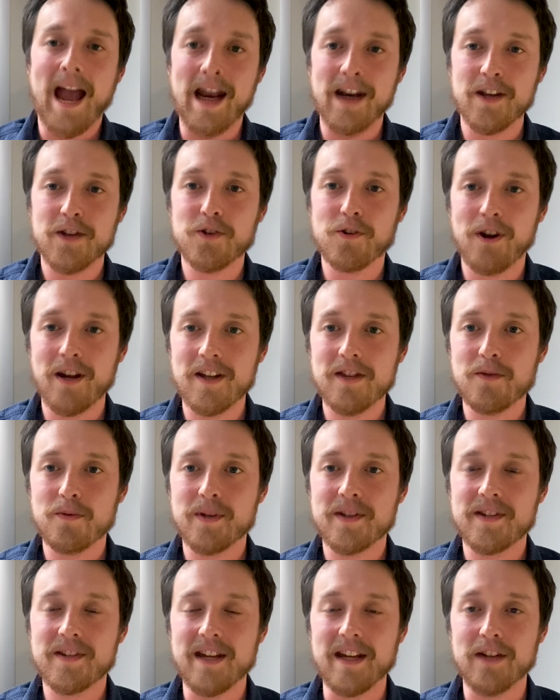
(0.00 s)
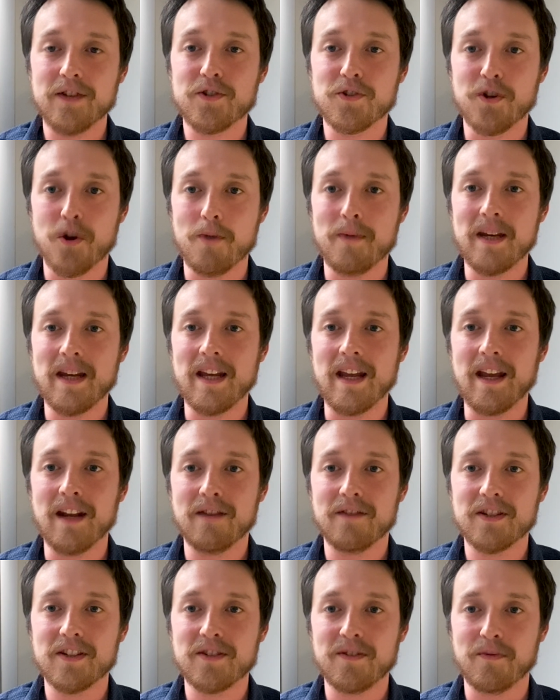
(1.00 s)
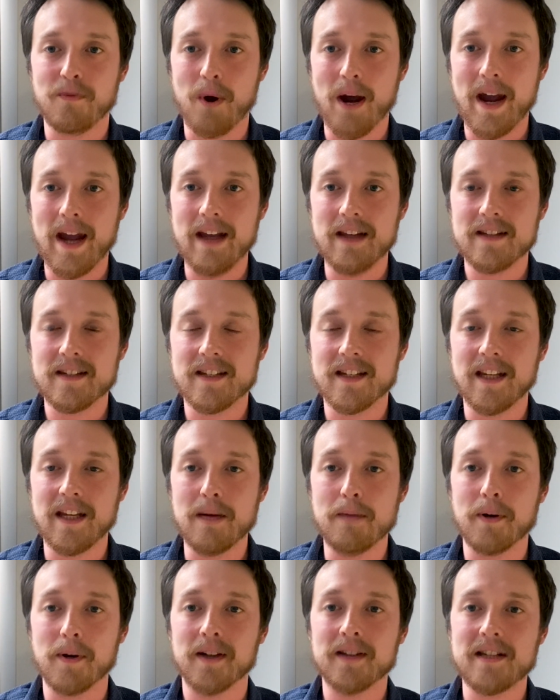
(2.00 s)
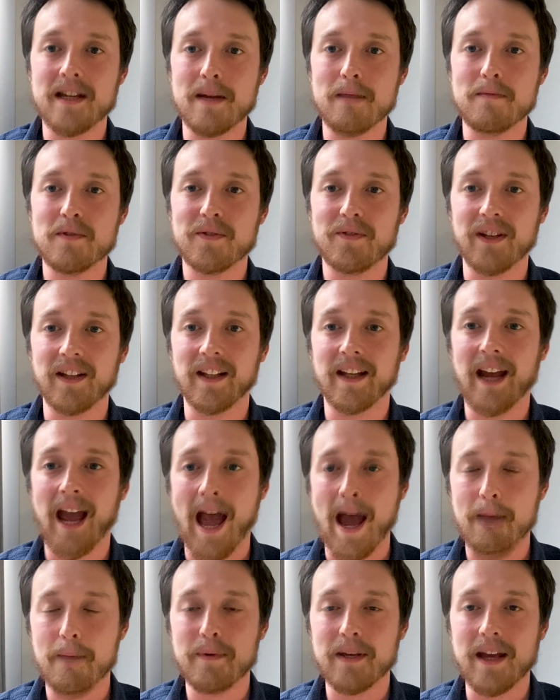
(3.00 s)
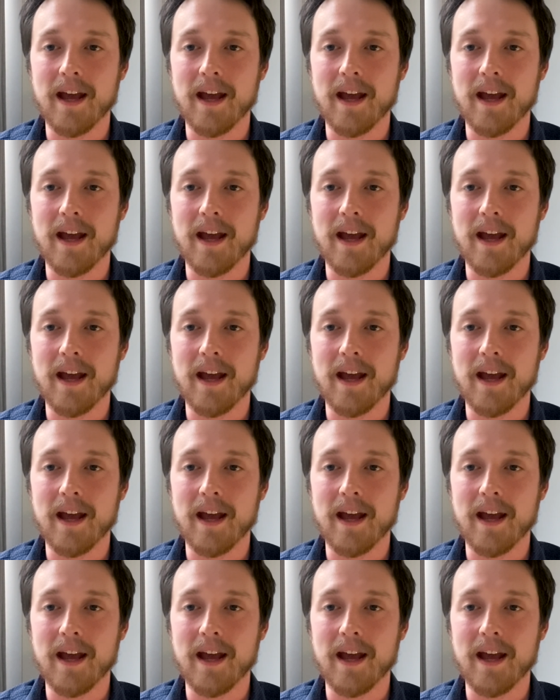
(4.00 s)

And it's great that we're seeing so many innovative ways to keep our teams feeling happy,